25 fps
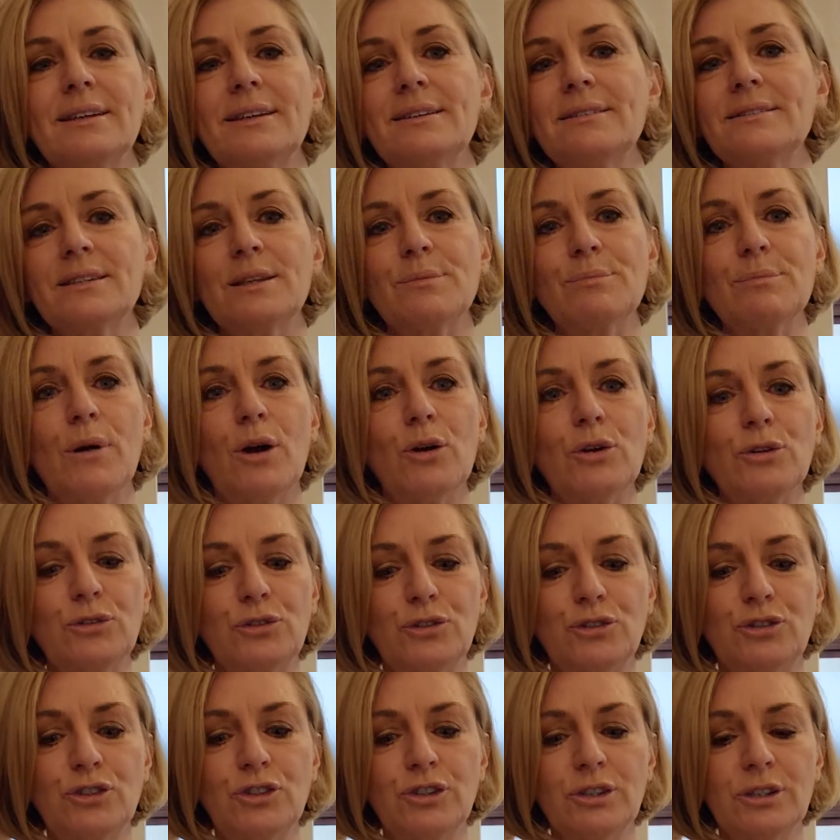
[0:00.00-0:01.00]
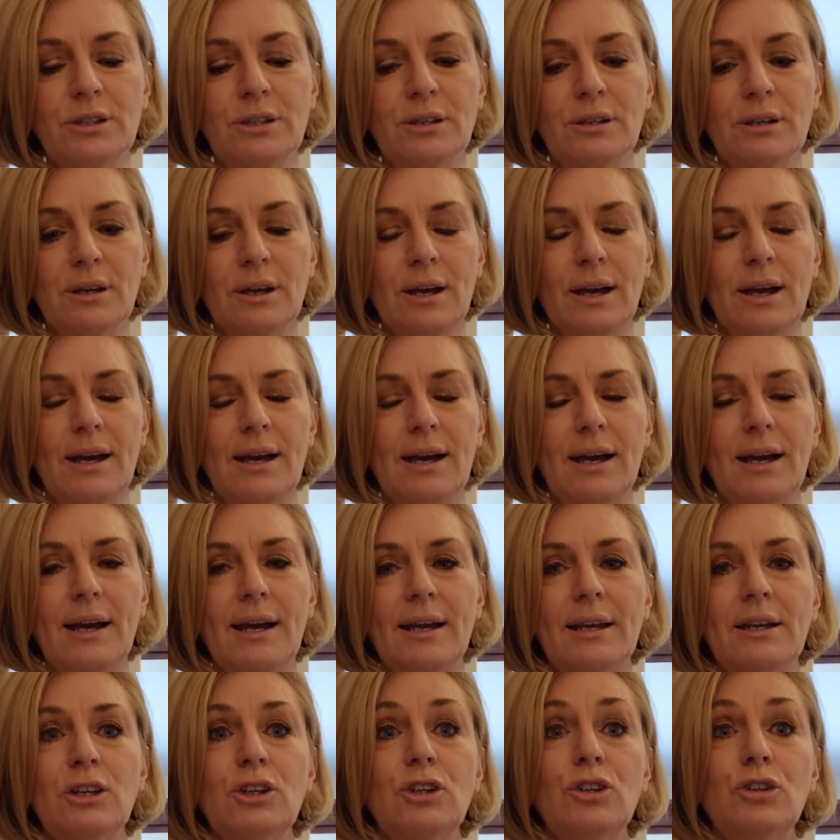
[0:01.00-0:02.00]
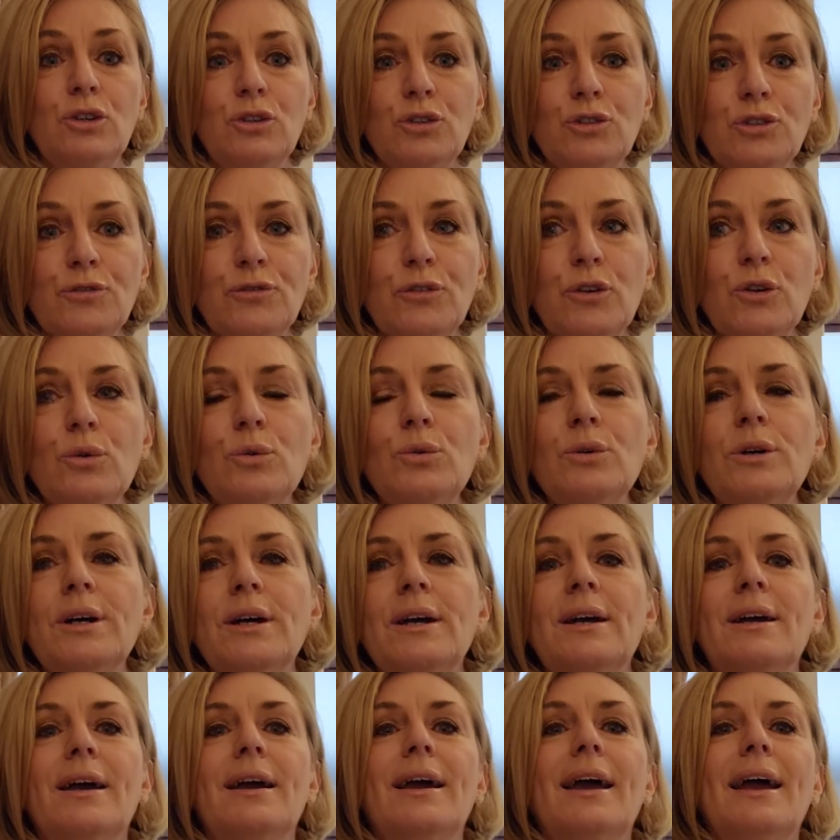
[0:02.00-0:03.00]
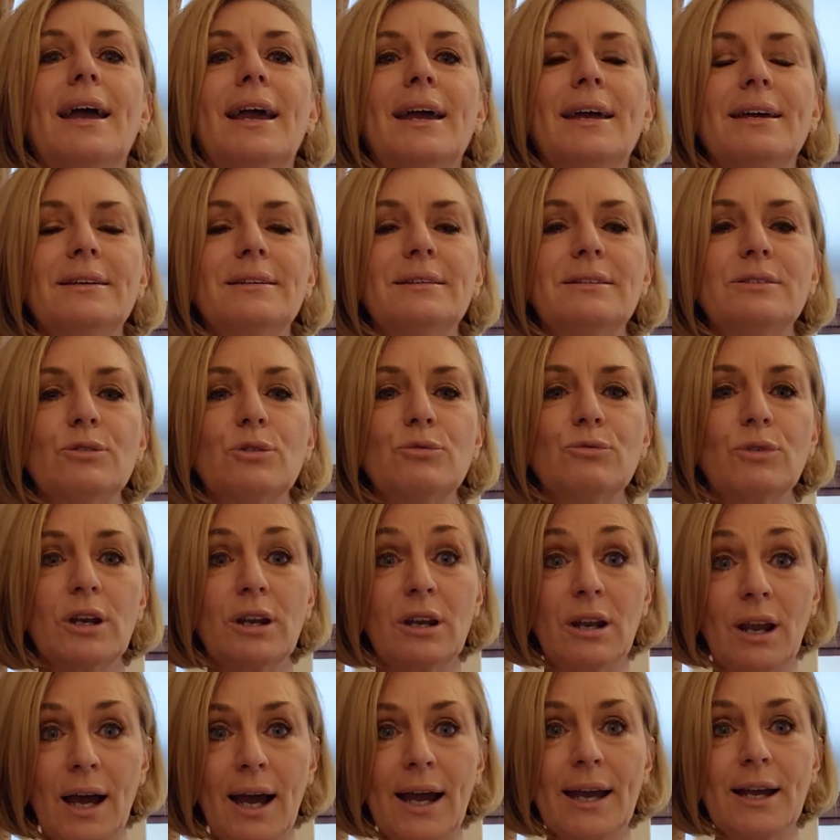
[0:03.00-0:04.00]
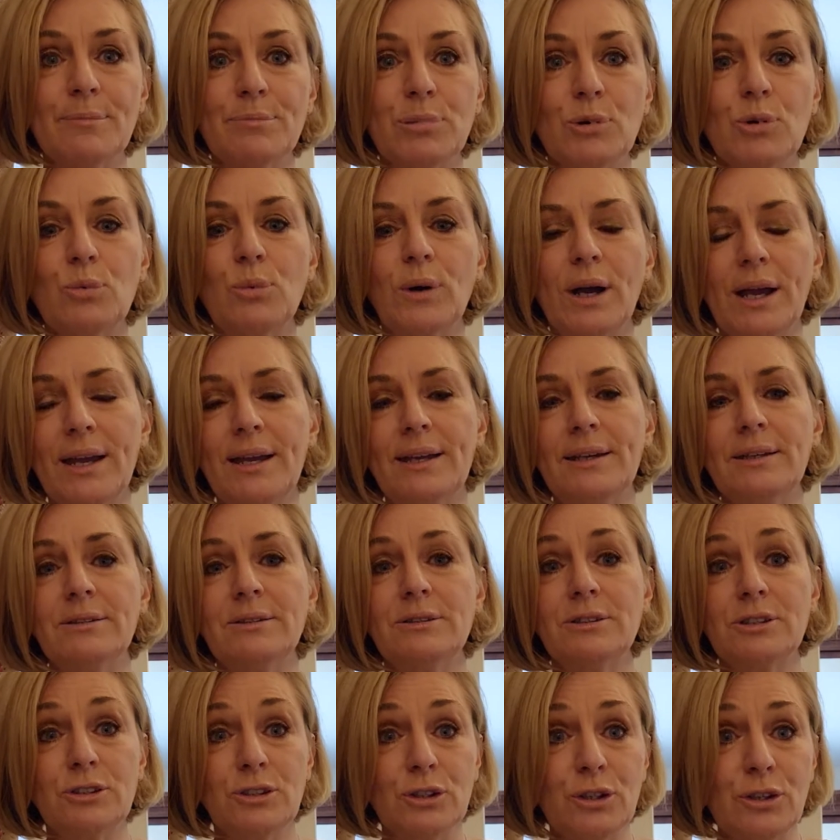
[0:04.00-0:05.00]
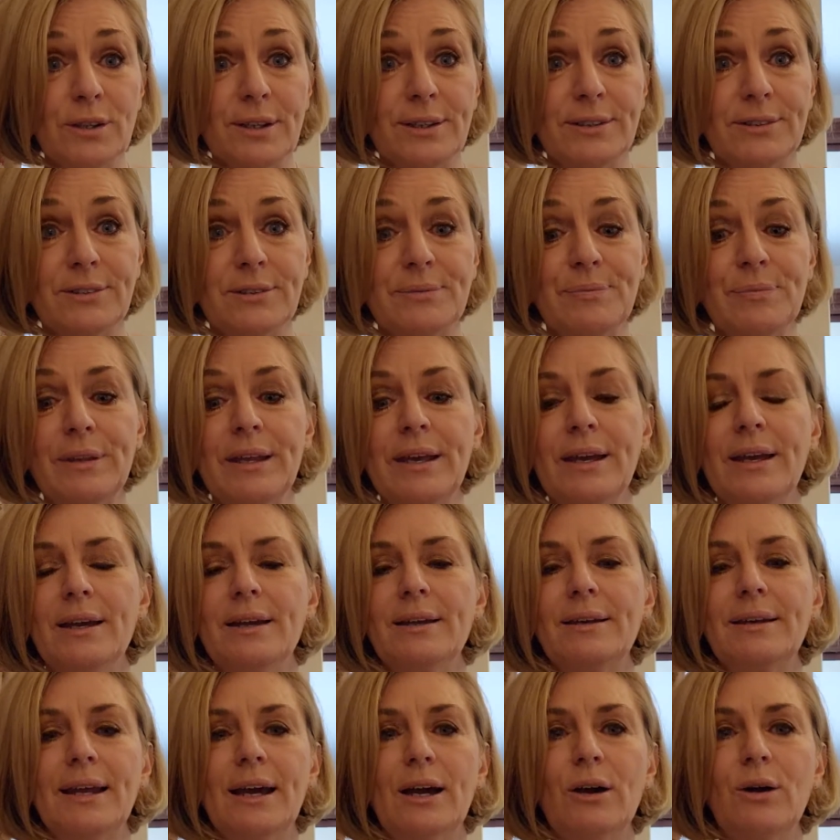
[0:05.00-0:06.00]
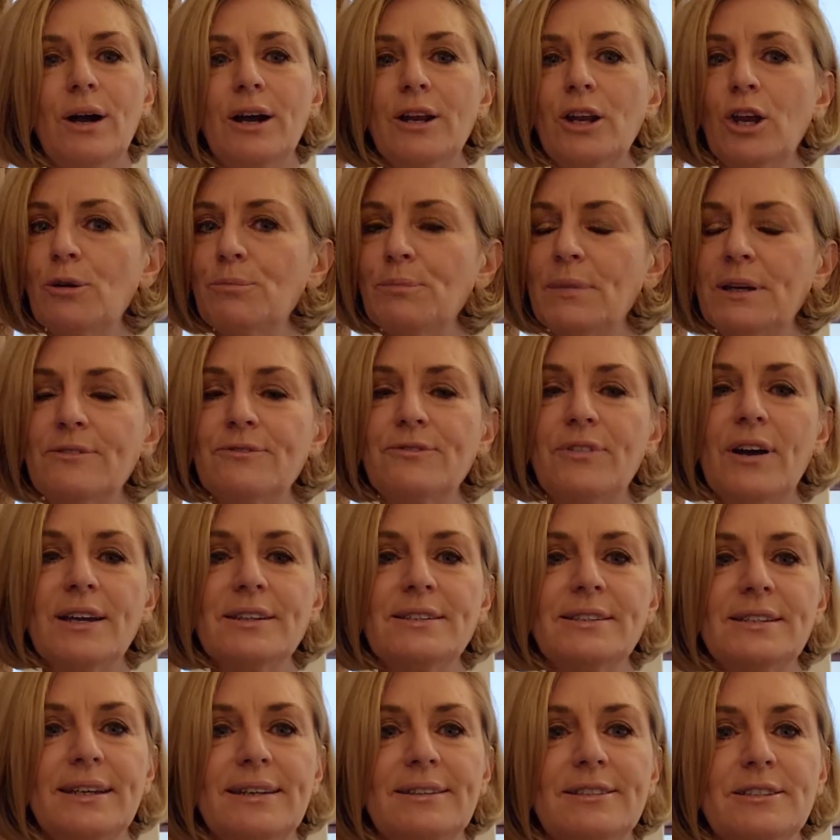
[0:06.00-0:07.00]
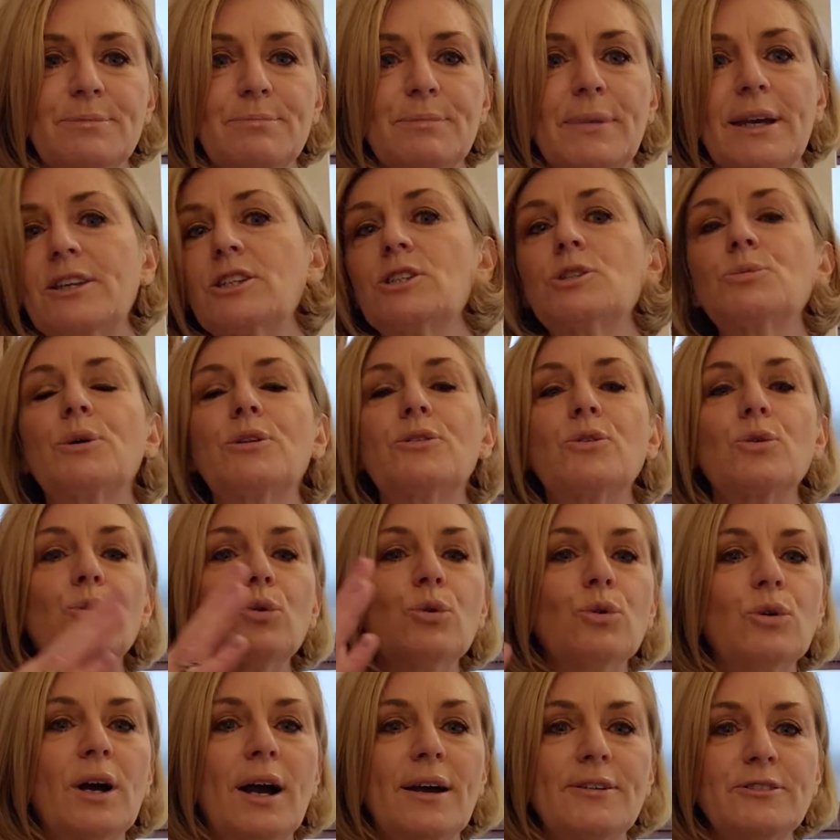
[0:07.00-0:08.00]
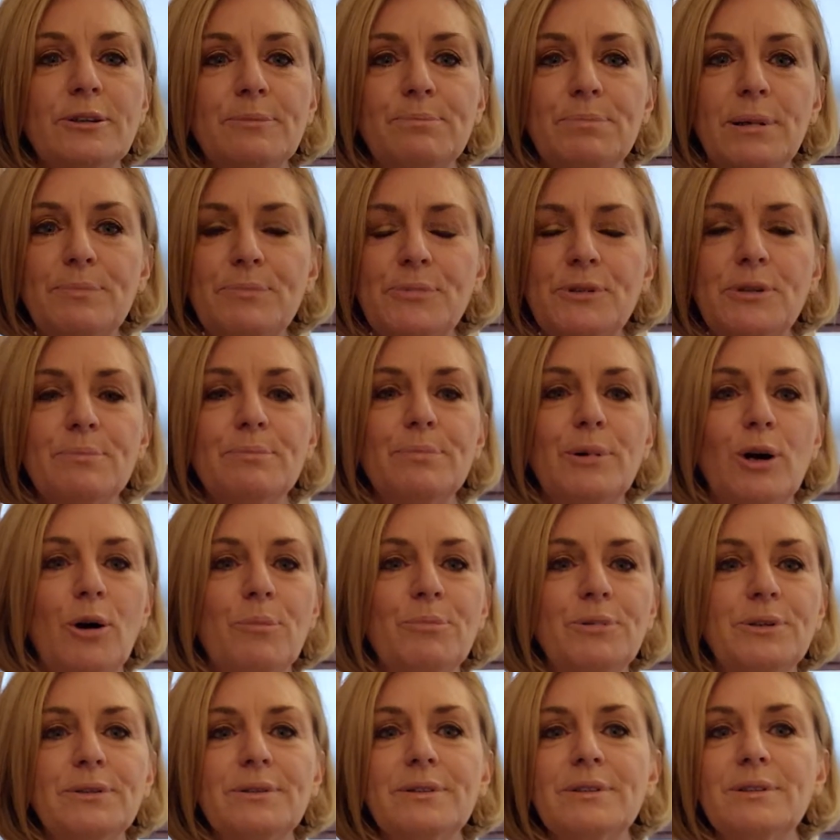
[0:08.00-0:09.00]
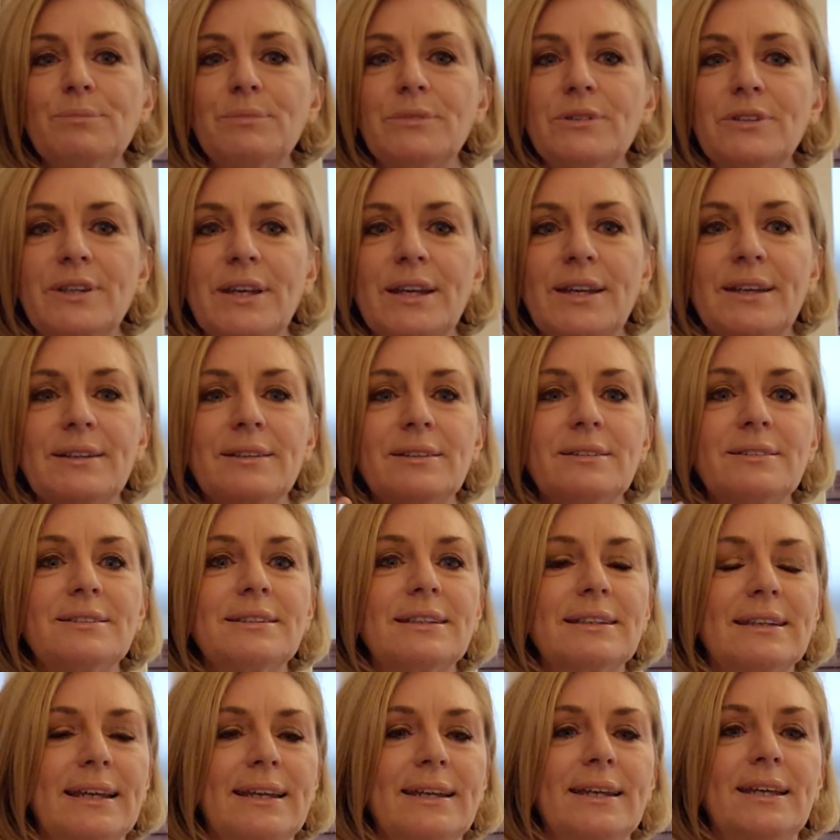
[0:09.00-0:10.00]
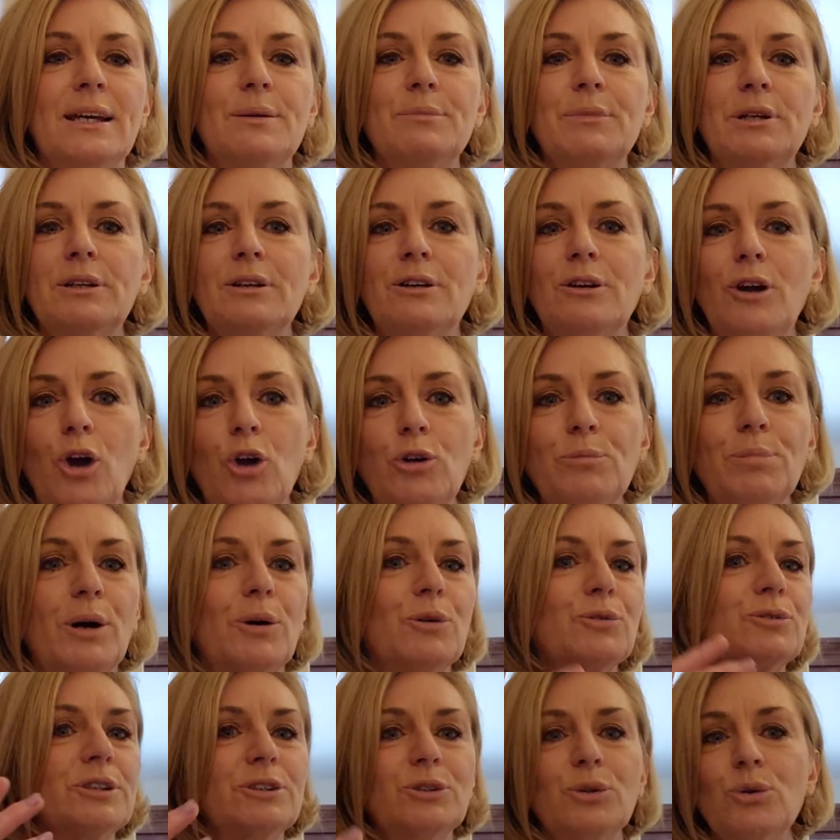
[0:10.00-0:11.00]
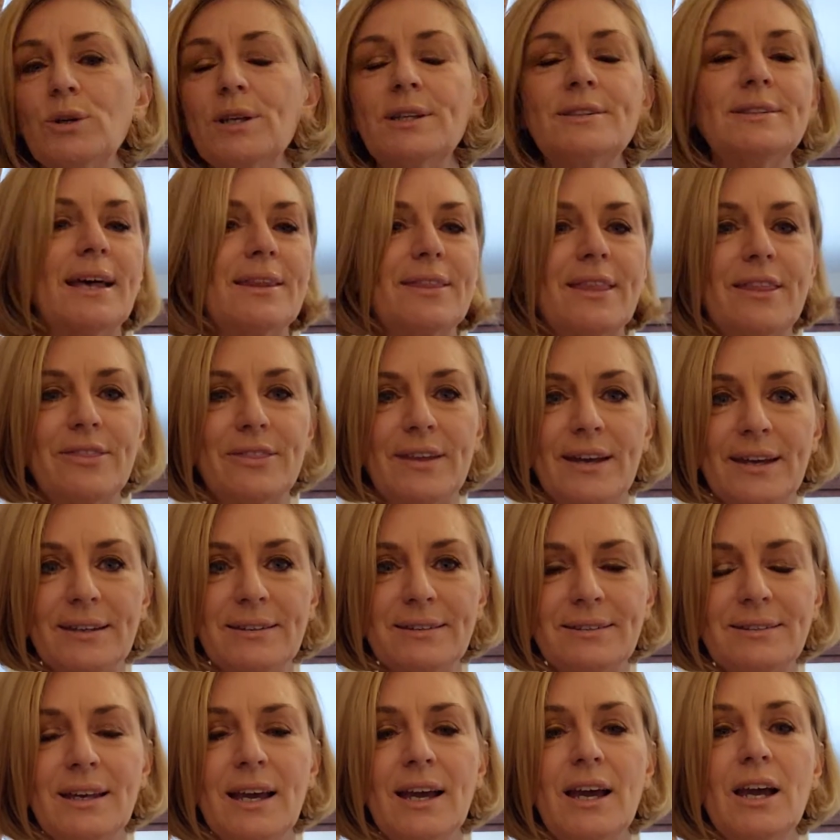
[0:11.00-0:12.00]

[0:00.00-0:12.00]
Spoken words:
is the most useful and reliable way to do this. Now, I don't mean Vitex mixed with all kinds of bips and bobs and some zinc and selenium and cobalt and all these other things.